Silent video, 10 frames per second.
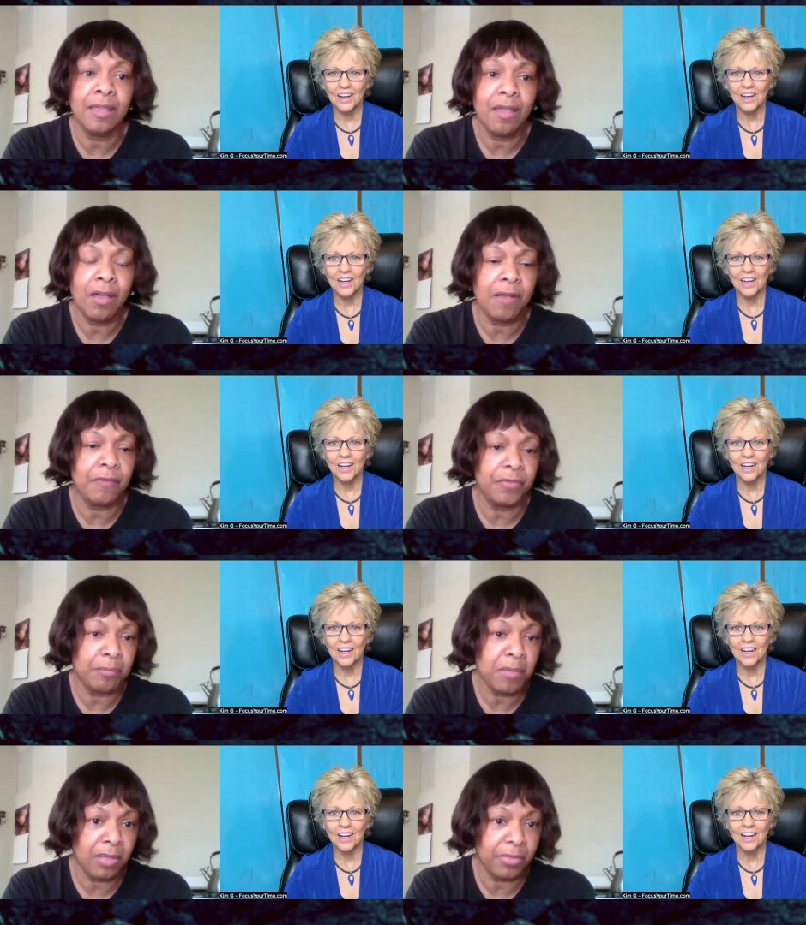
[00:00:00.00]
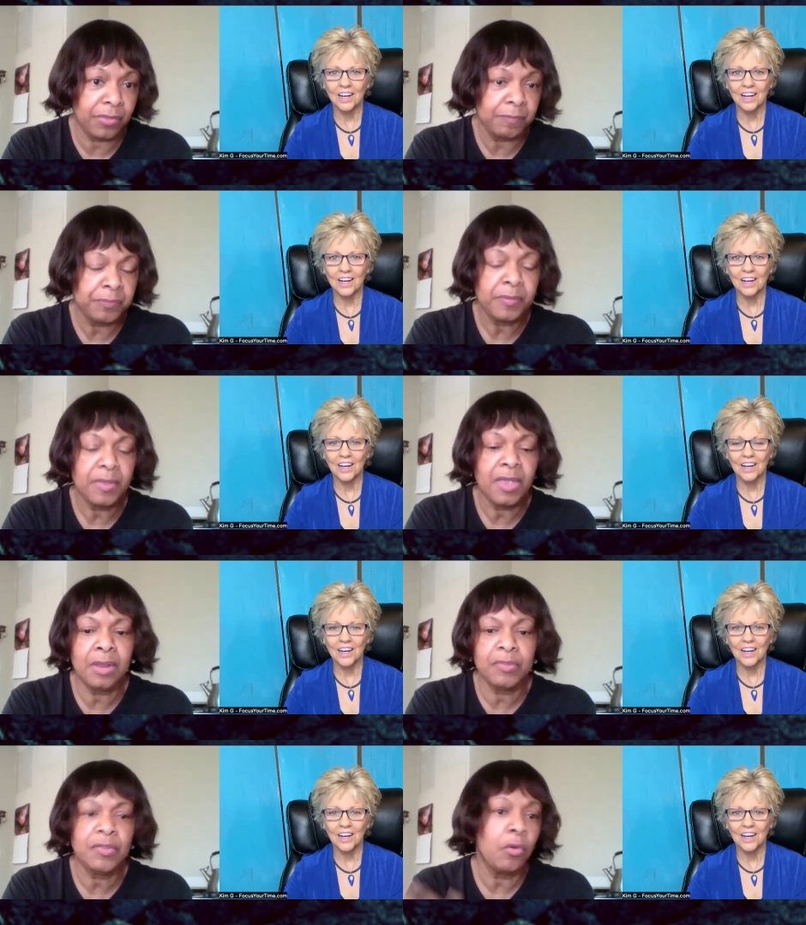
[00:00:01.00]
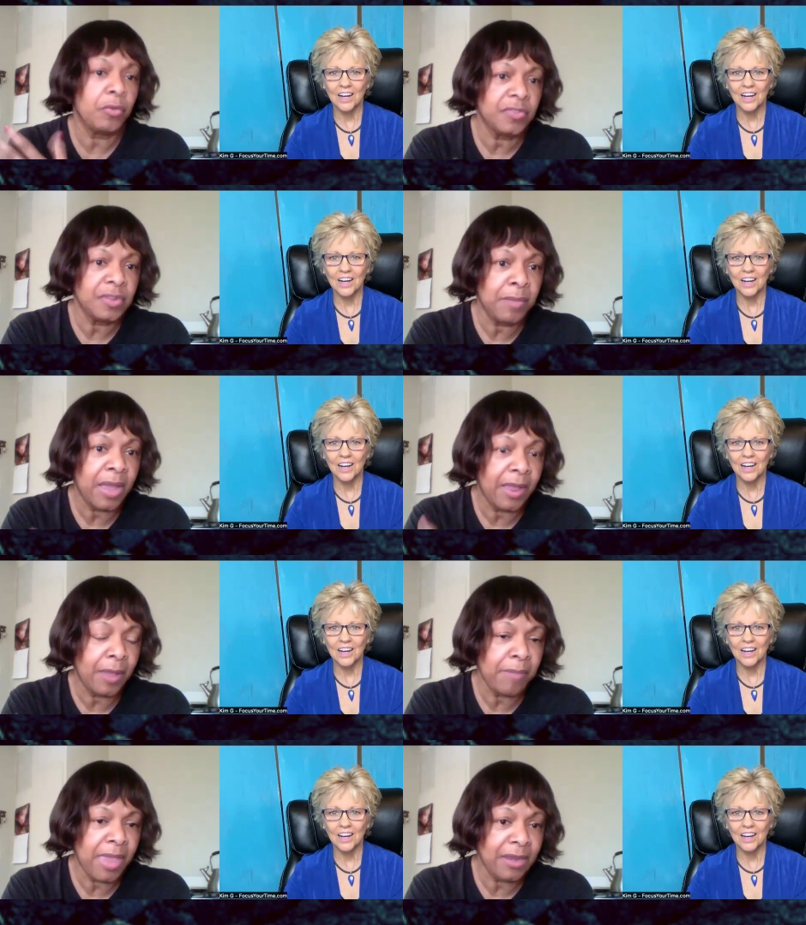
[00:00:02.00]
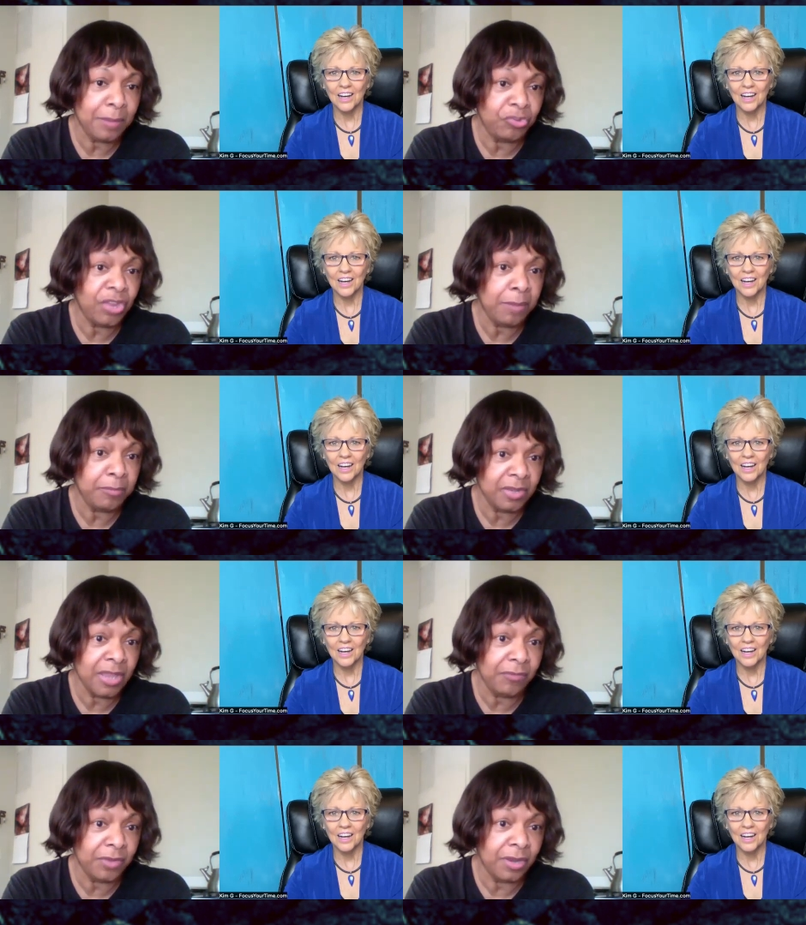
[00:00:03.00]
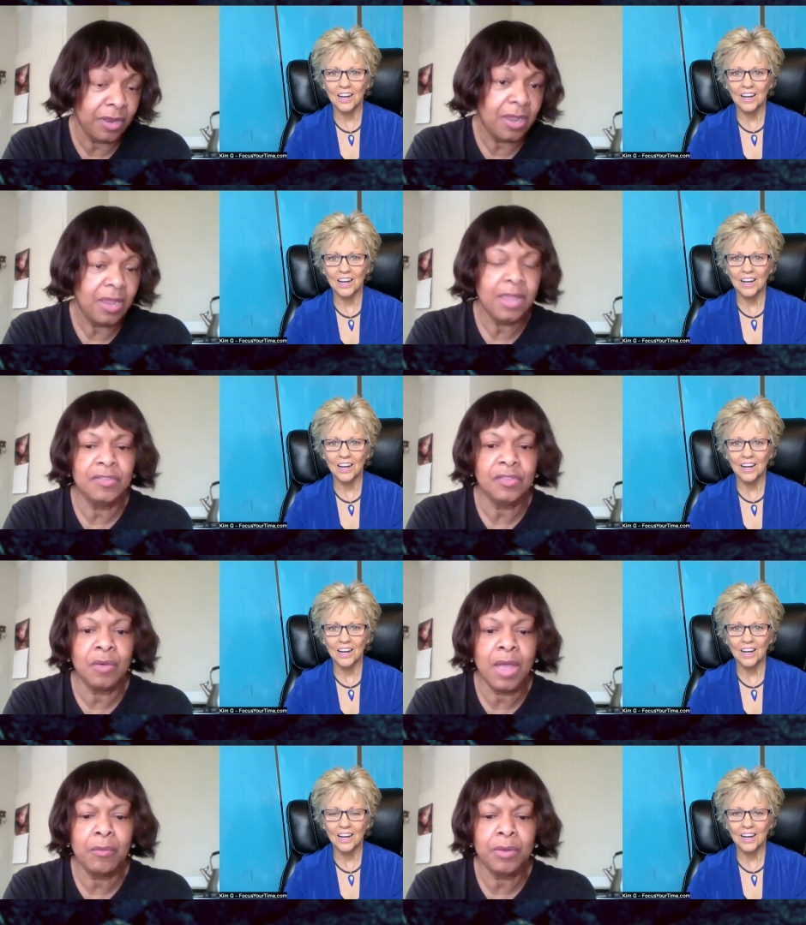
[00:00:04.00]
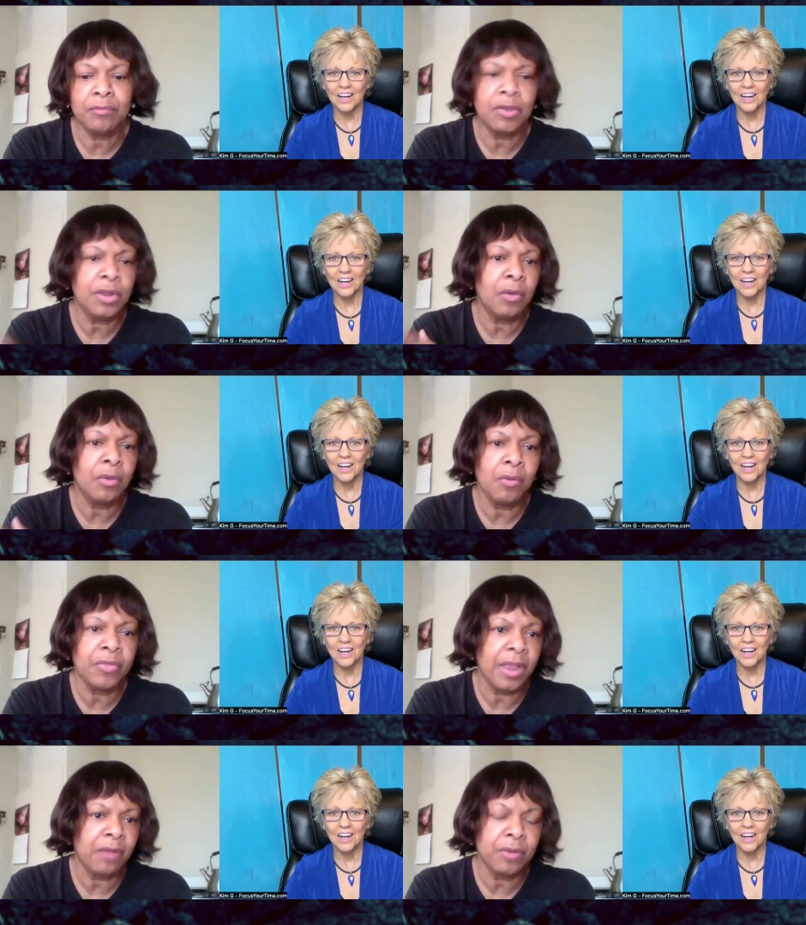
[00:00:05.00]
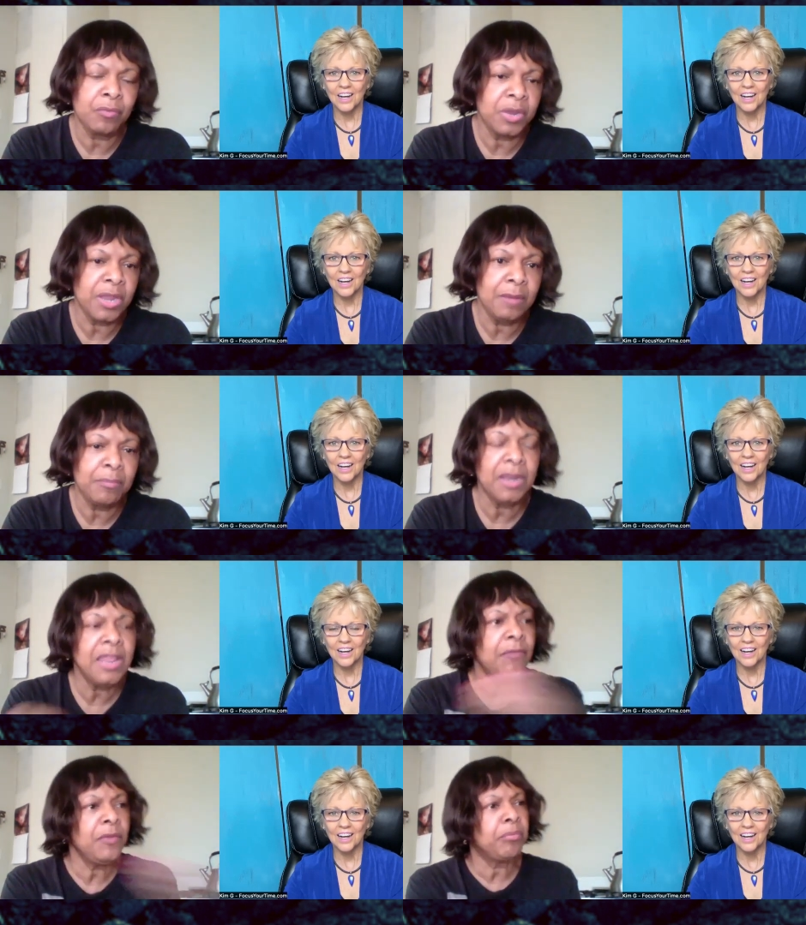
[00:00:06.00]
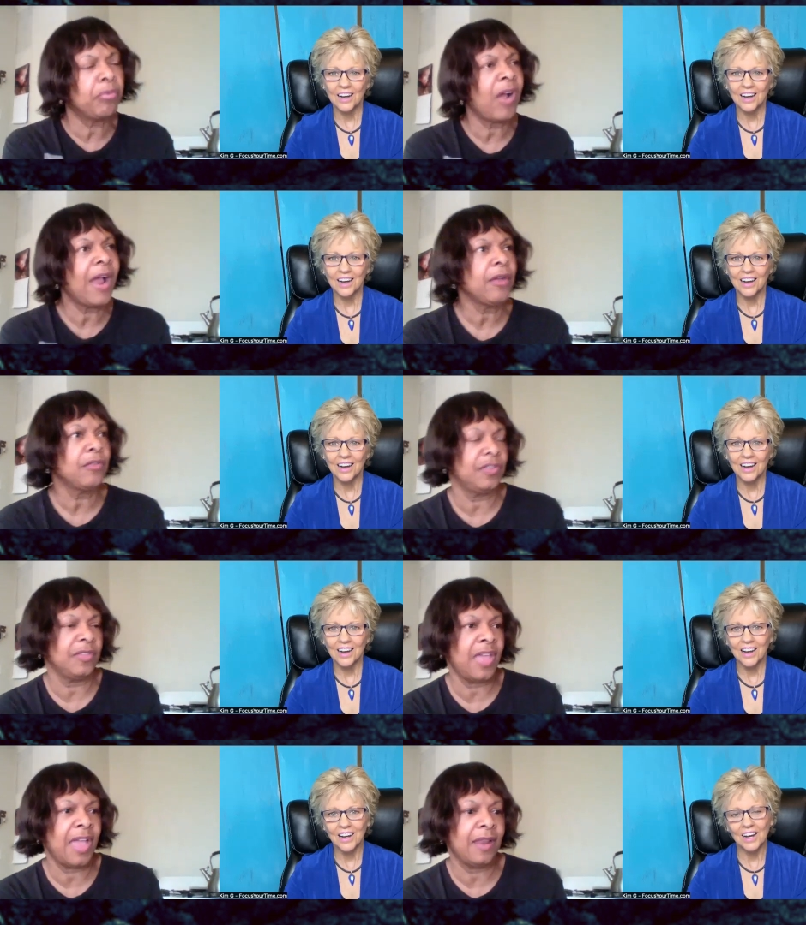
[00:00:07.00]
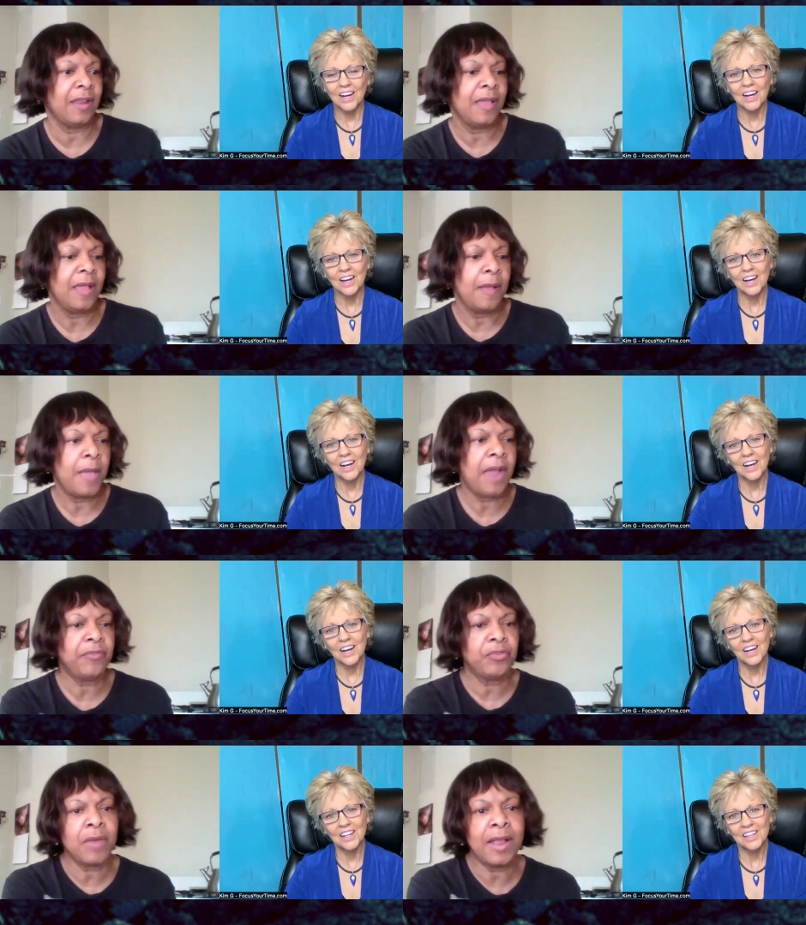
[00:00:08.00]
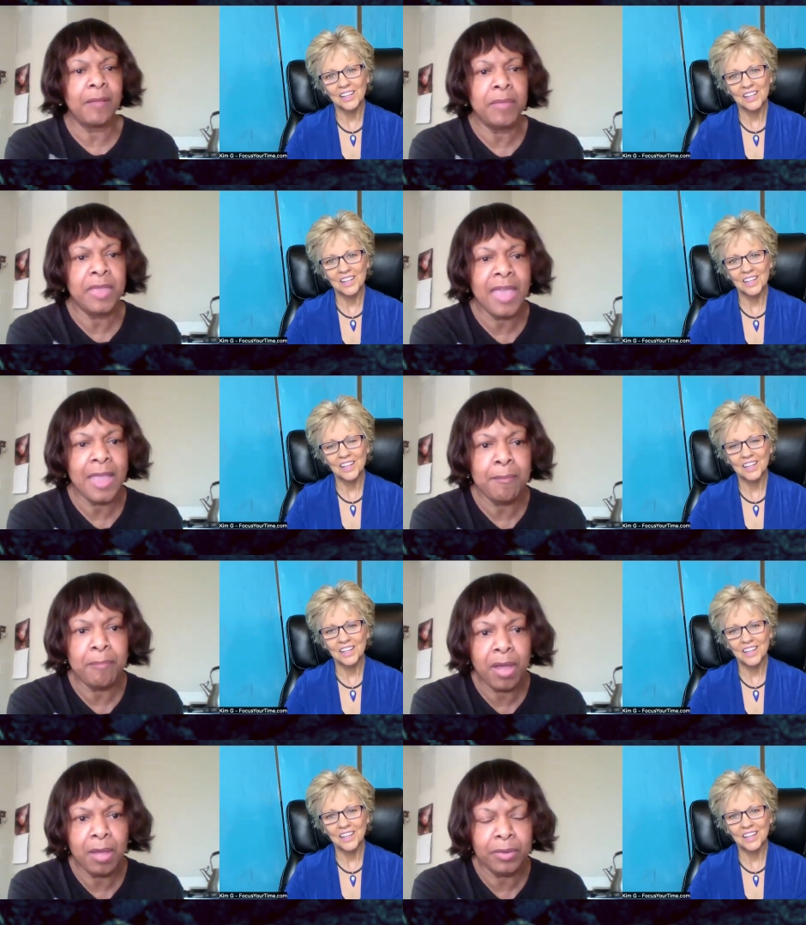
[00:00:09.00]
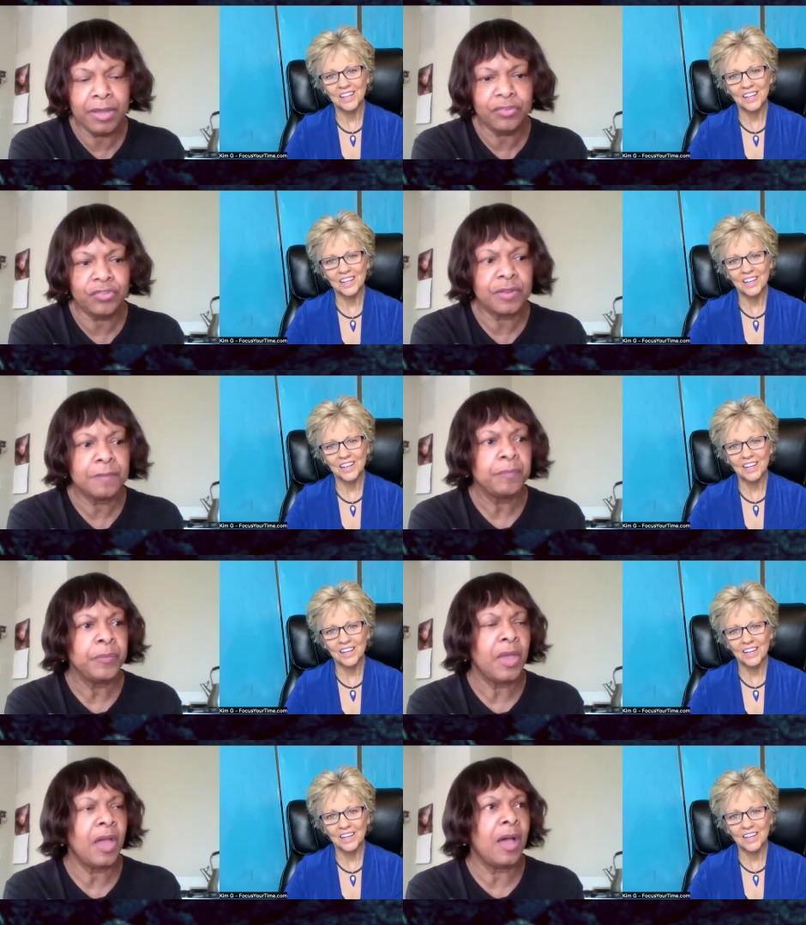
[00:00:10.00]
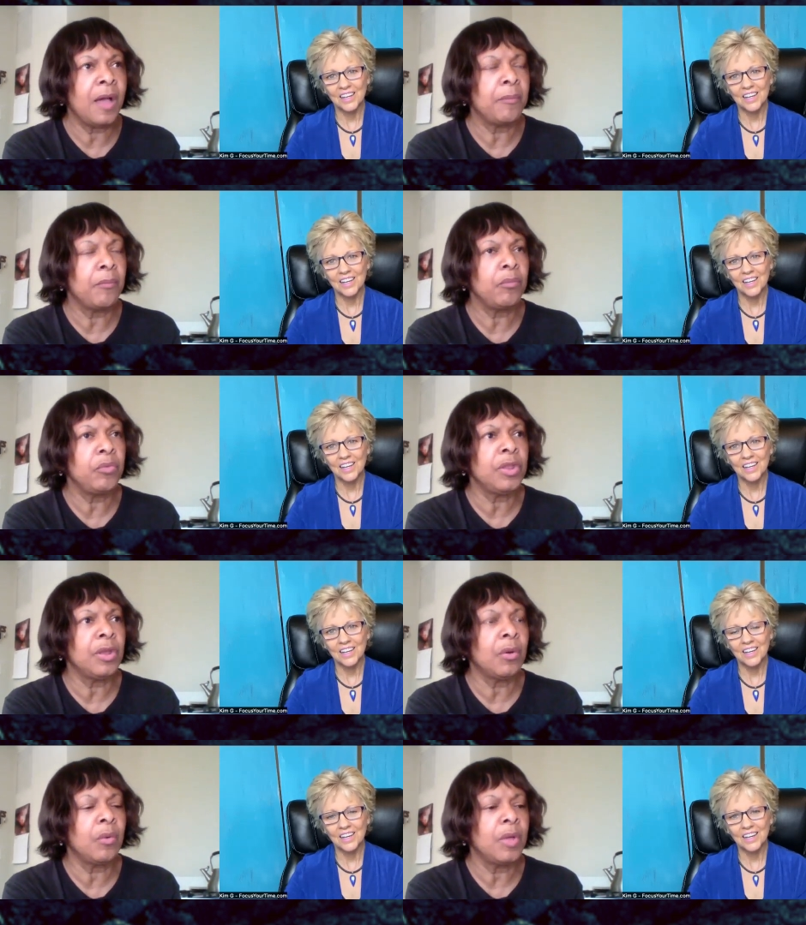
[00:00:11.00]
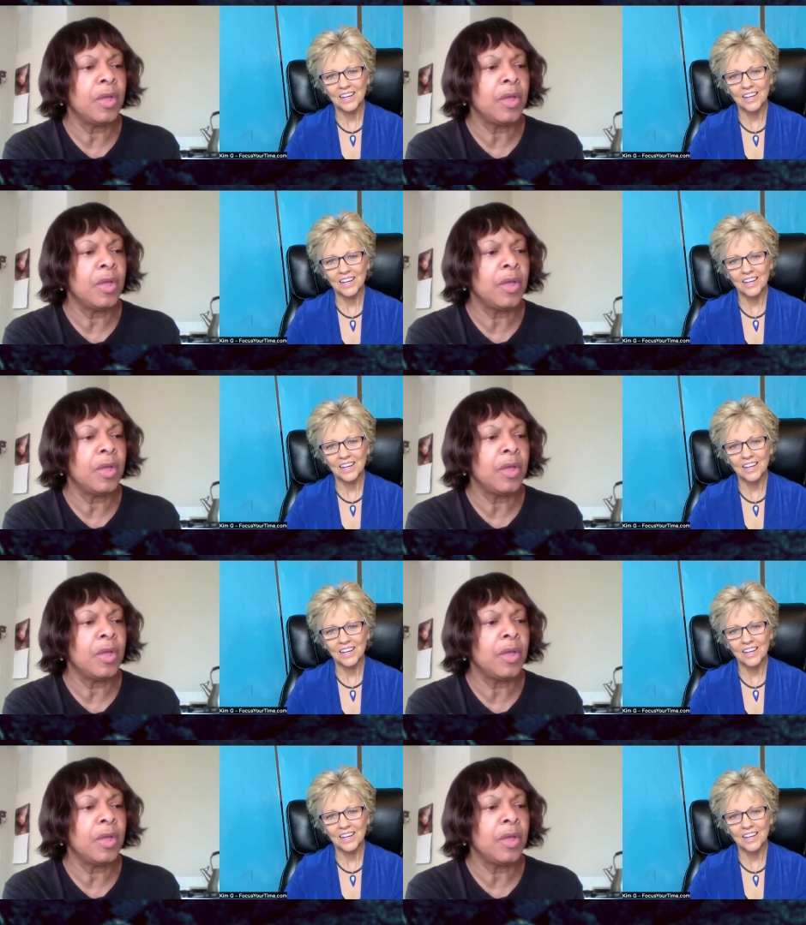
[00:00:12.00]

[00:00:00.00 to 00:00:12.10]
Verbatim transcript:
Speaker 1: of the month, and it was hosted by a man named James Levin. And so I would, you know, go there and read. But even prior to that, after I became published, um, you know,